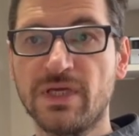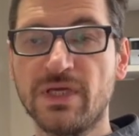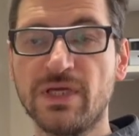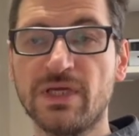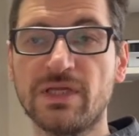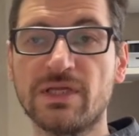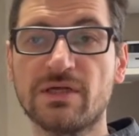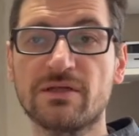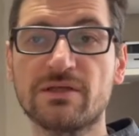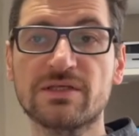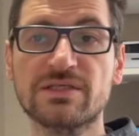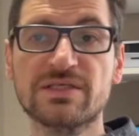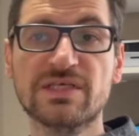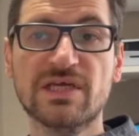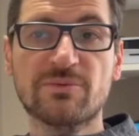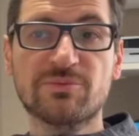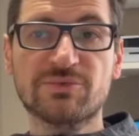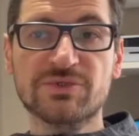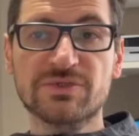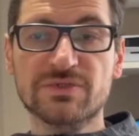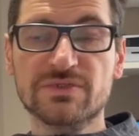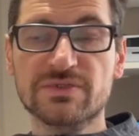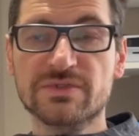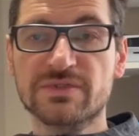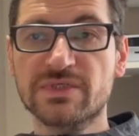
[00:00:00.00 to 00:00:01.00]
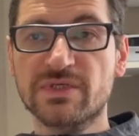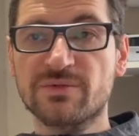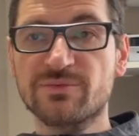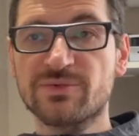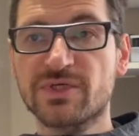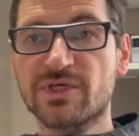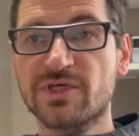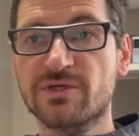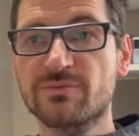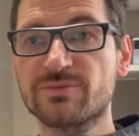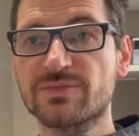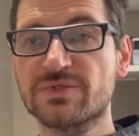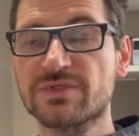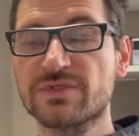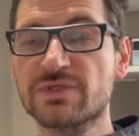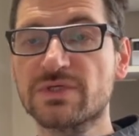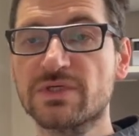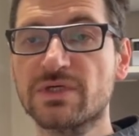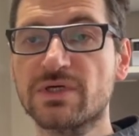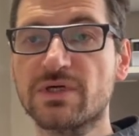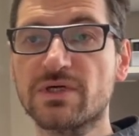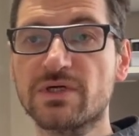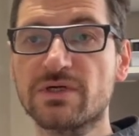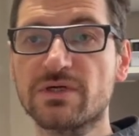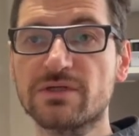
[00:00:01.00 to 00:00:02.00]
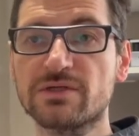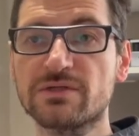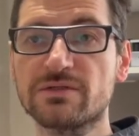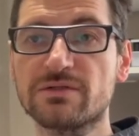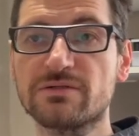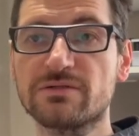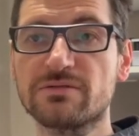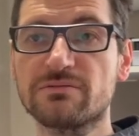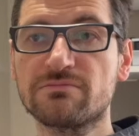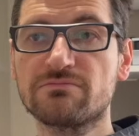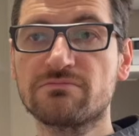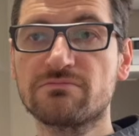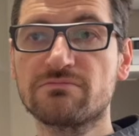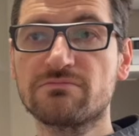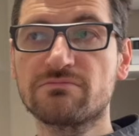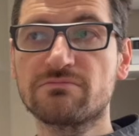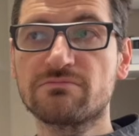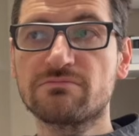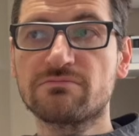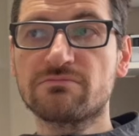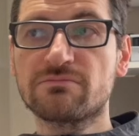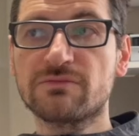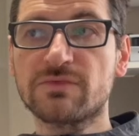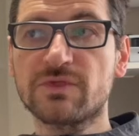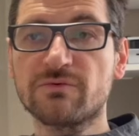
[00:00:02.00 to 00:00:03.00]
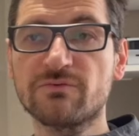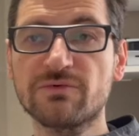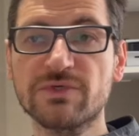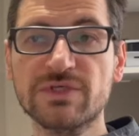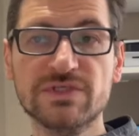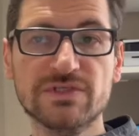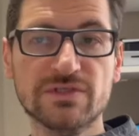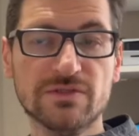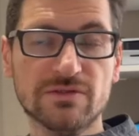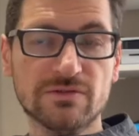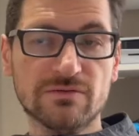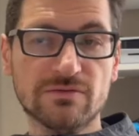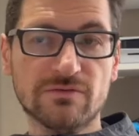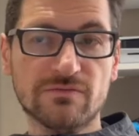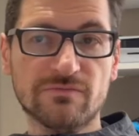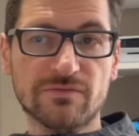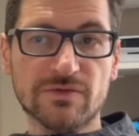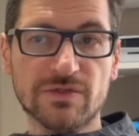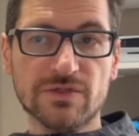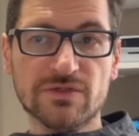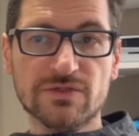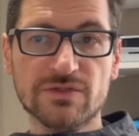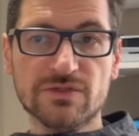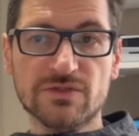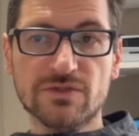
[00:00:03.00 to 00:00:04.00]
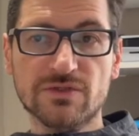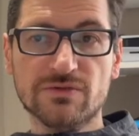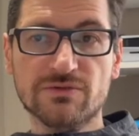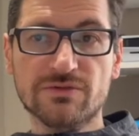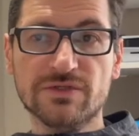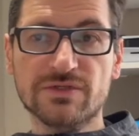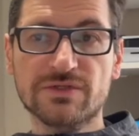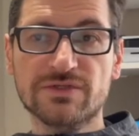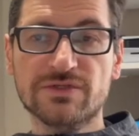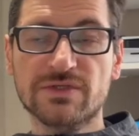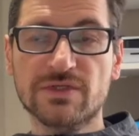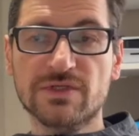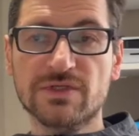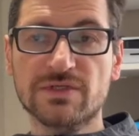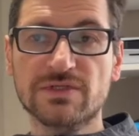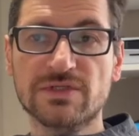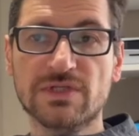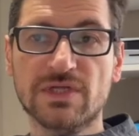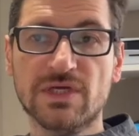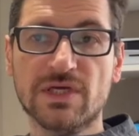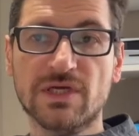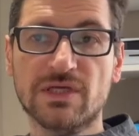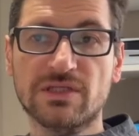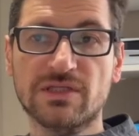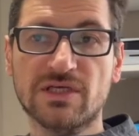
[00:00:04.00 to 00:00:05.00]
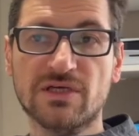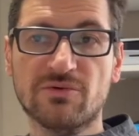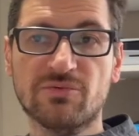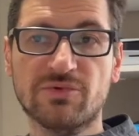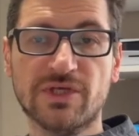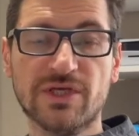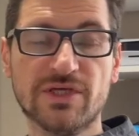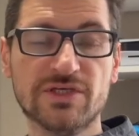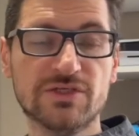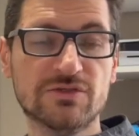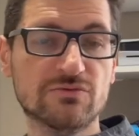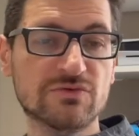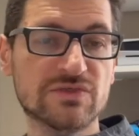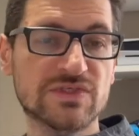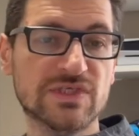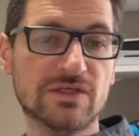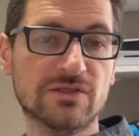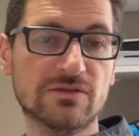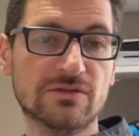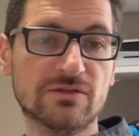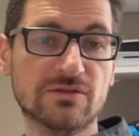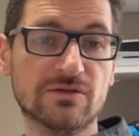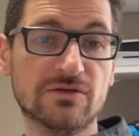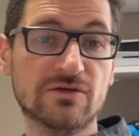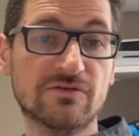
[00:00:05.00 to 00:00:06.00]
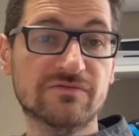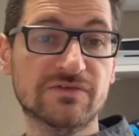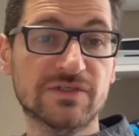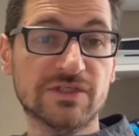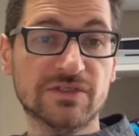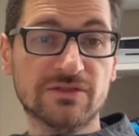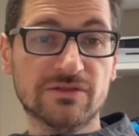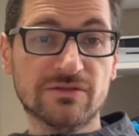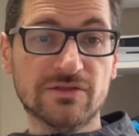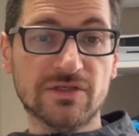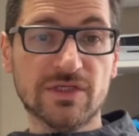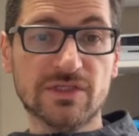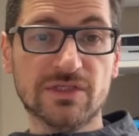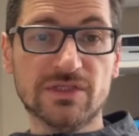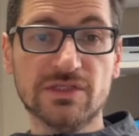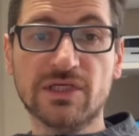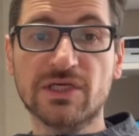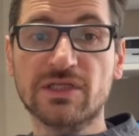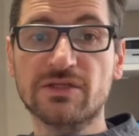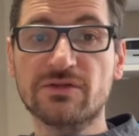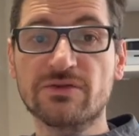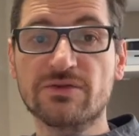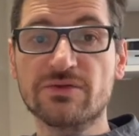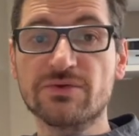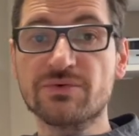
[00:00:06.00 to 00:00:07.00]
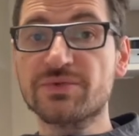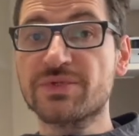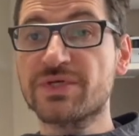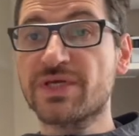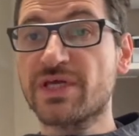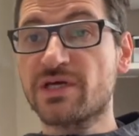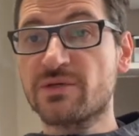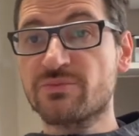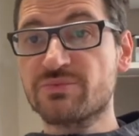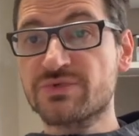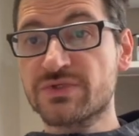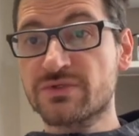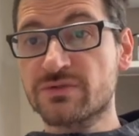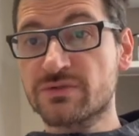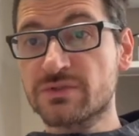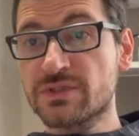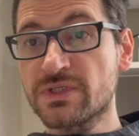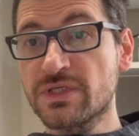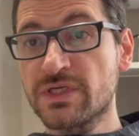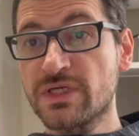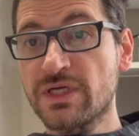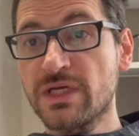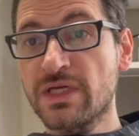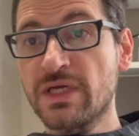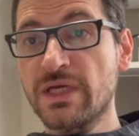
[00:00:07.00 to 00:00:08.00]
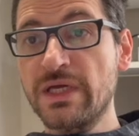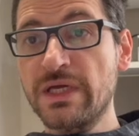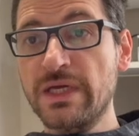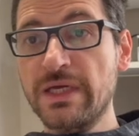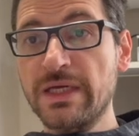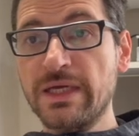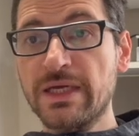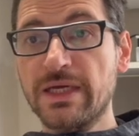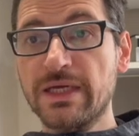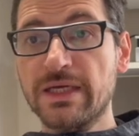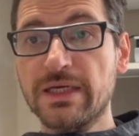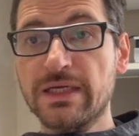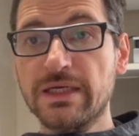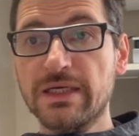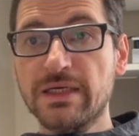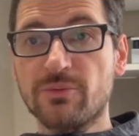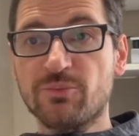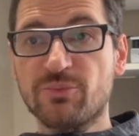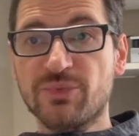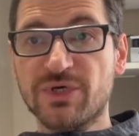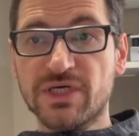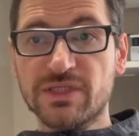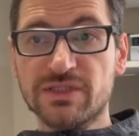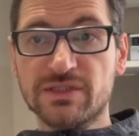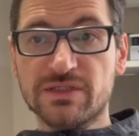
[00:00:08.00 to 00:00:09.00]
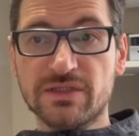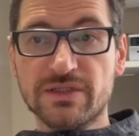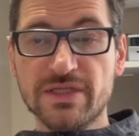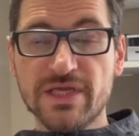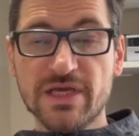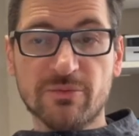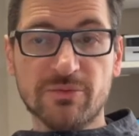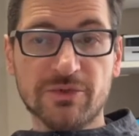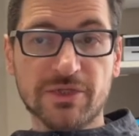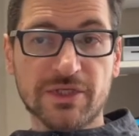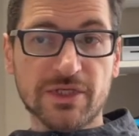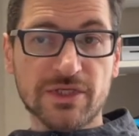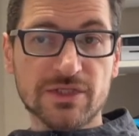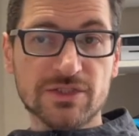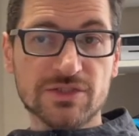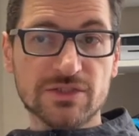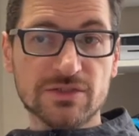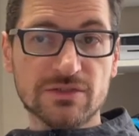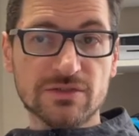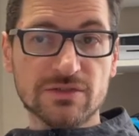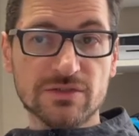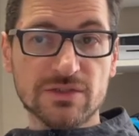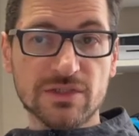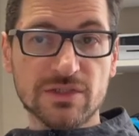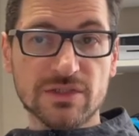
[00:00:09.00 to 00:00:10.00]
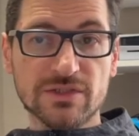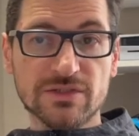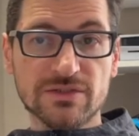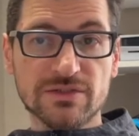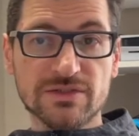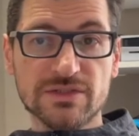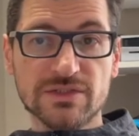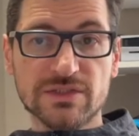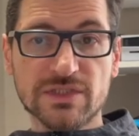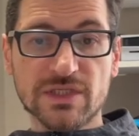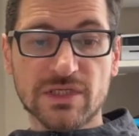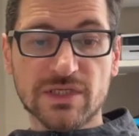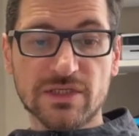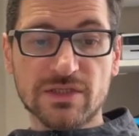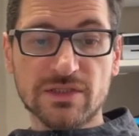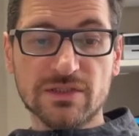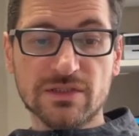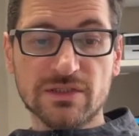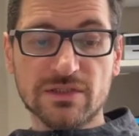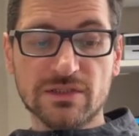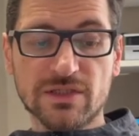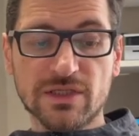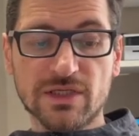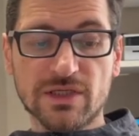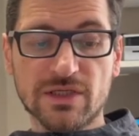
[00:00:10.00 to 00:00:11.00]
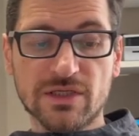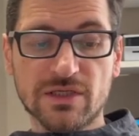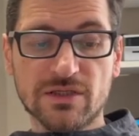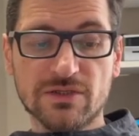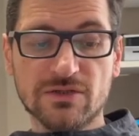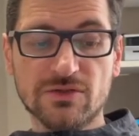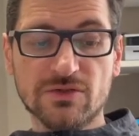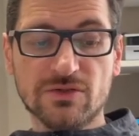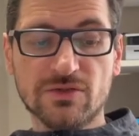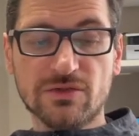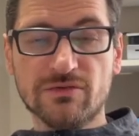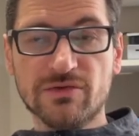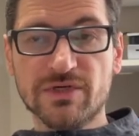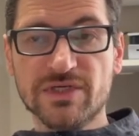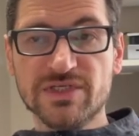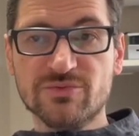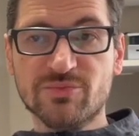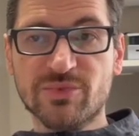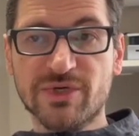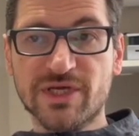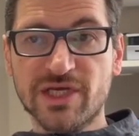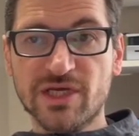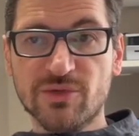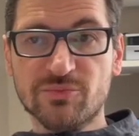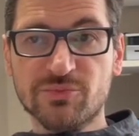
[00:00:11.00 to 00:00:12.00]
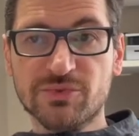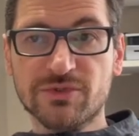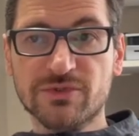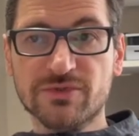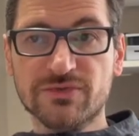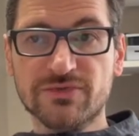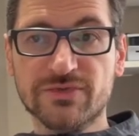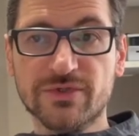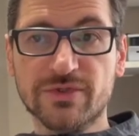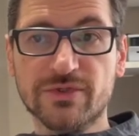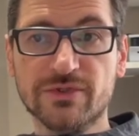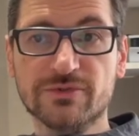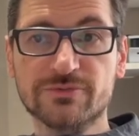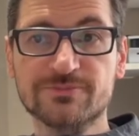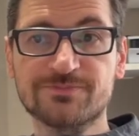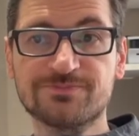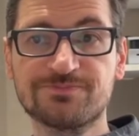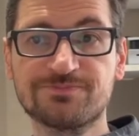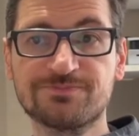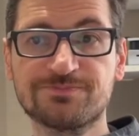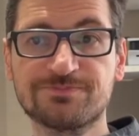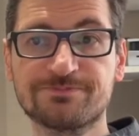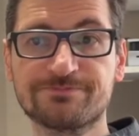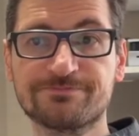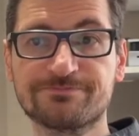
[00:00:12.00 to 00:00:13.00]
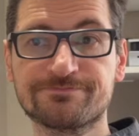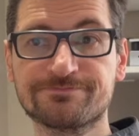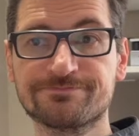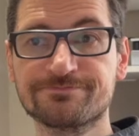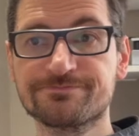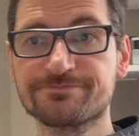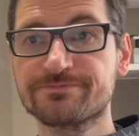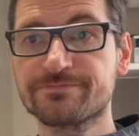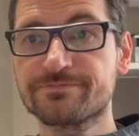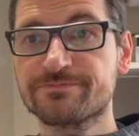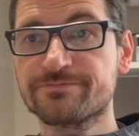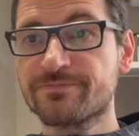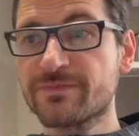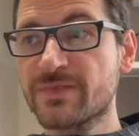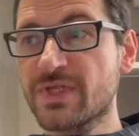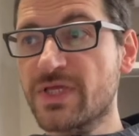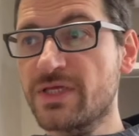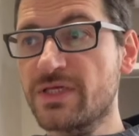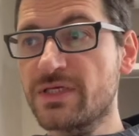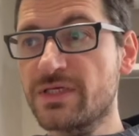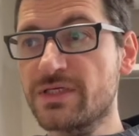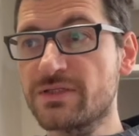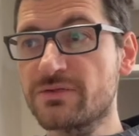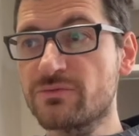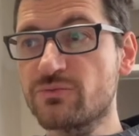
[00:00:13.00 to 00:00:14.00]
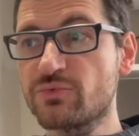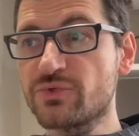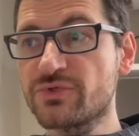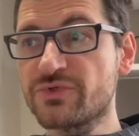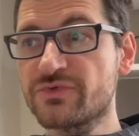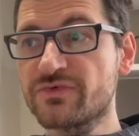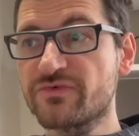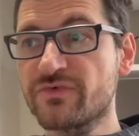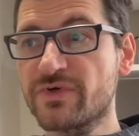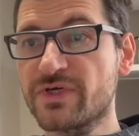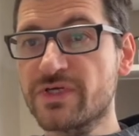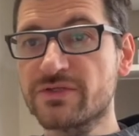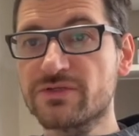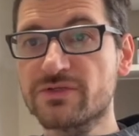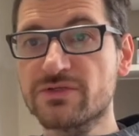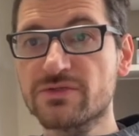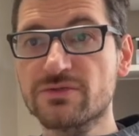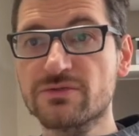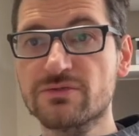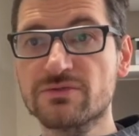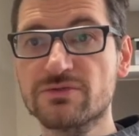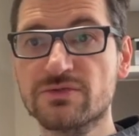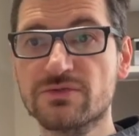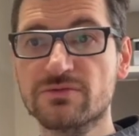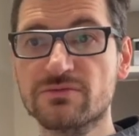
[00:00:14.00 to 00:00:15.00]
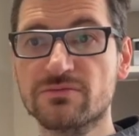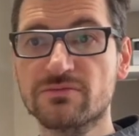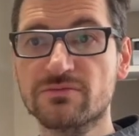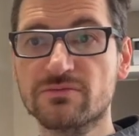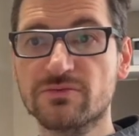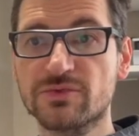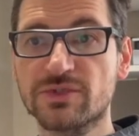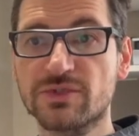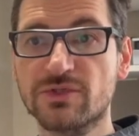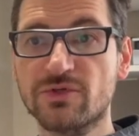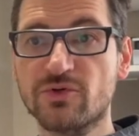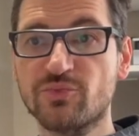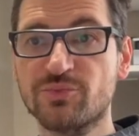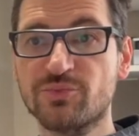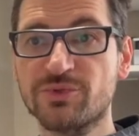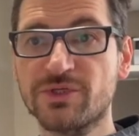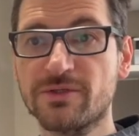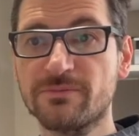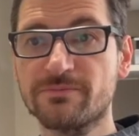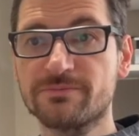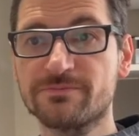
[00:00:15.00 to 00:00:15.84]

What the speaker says: Now this happens sometimes. The reason for this notice is that the application was downloaded off the internet, not through the App Store. But the application is signed and notarized by Apple, so it was fine to use. We're going to open it.